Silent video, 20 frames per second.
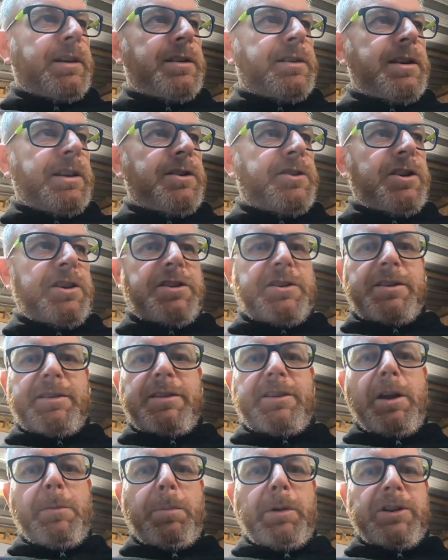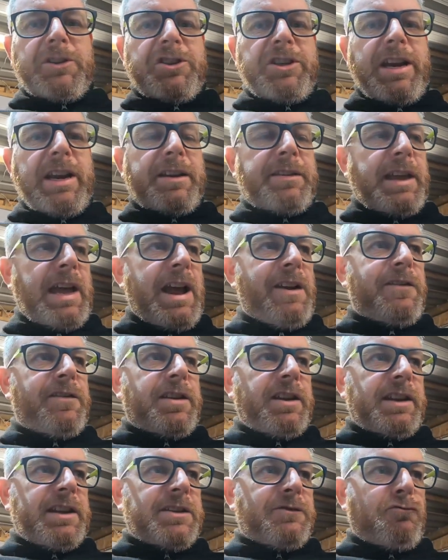to just double check that
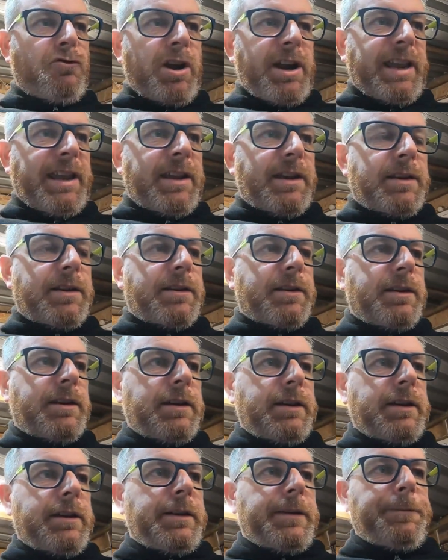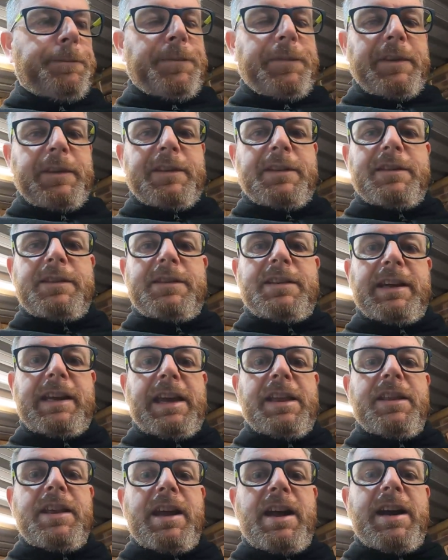everything is right, to
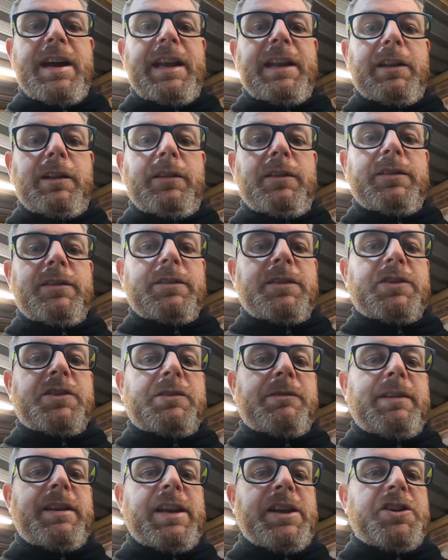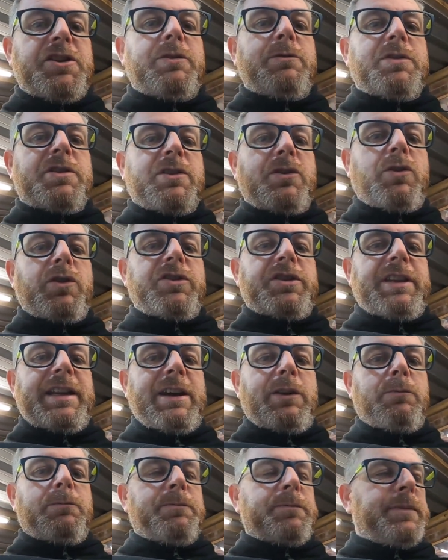get the idle issue sorted
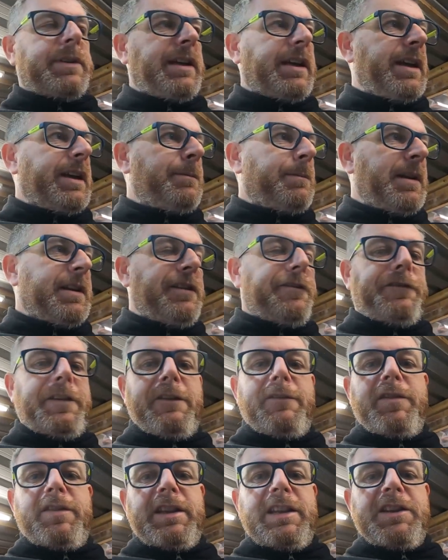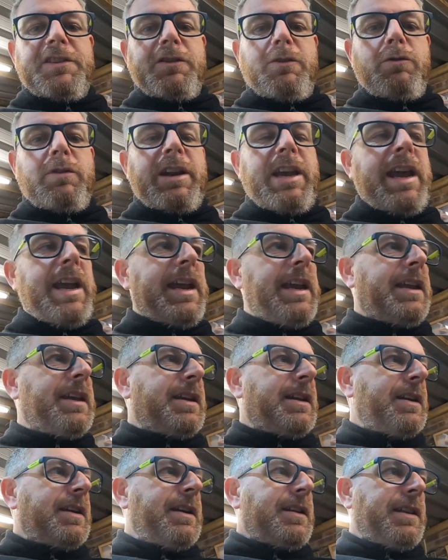out, and if everything is okay,
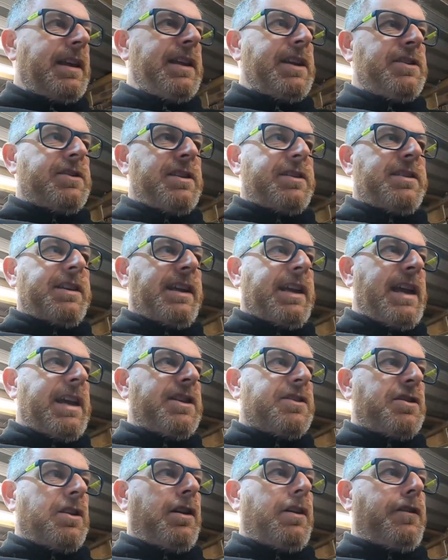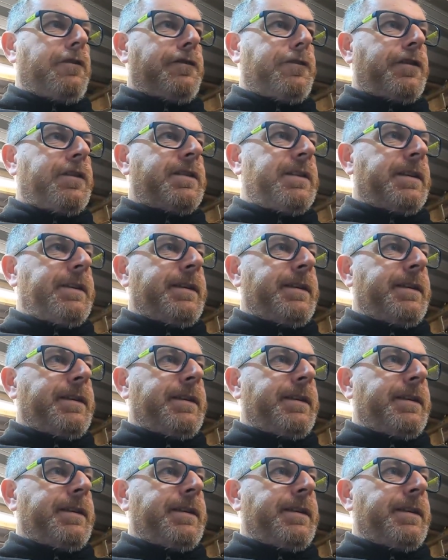then it's just a case of